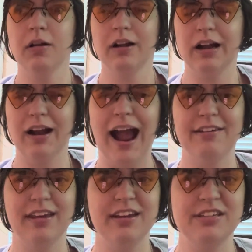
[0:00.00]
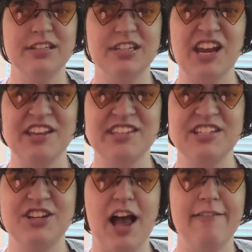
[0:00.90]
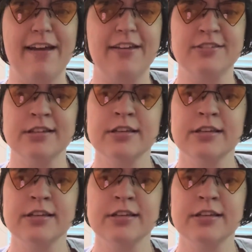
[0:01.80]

Congratulations to Jesse Chavez